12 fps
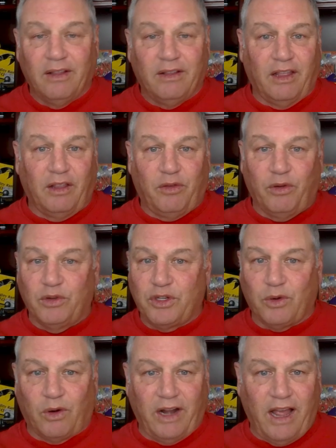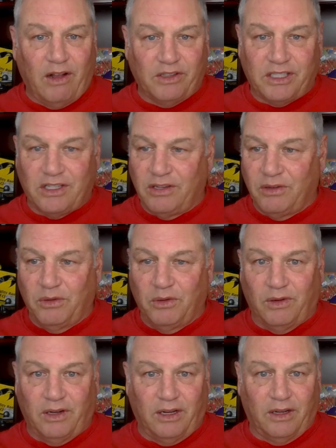They threw short outs
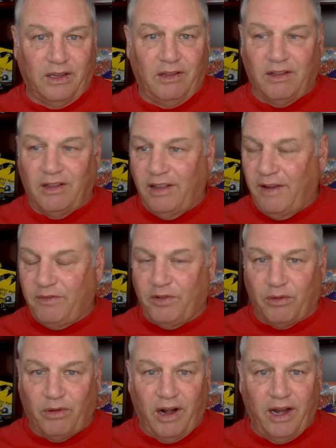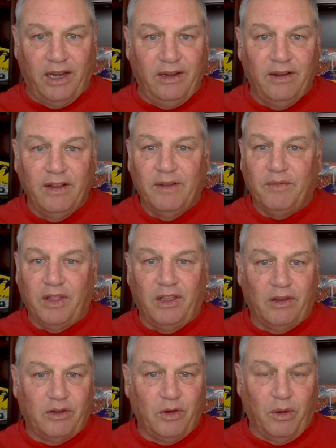to either the left or right,
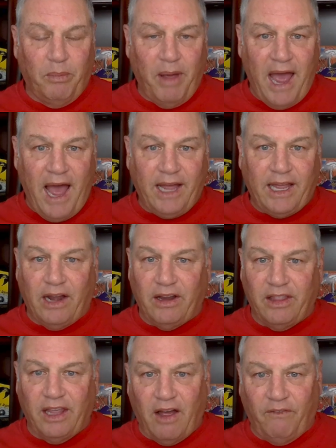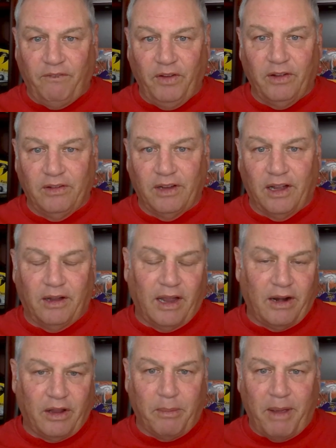either to a back out of the outfield,
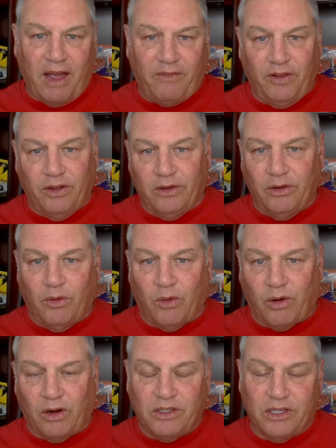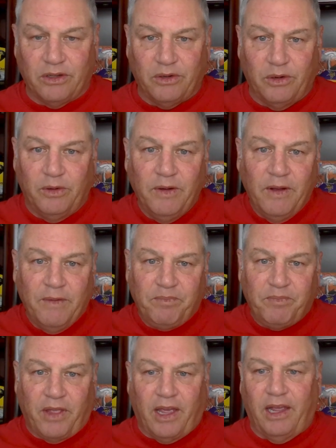out of the backfield, or to
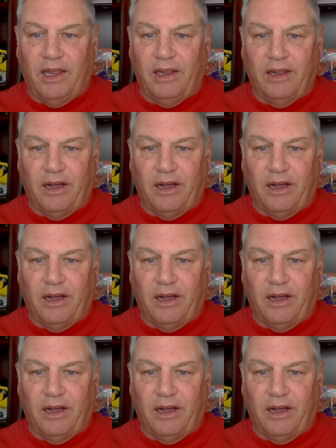a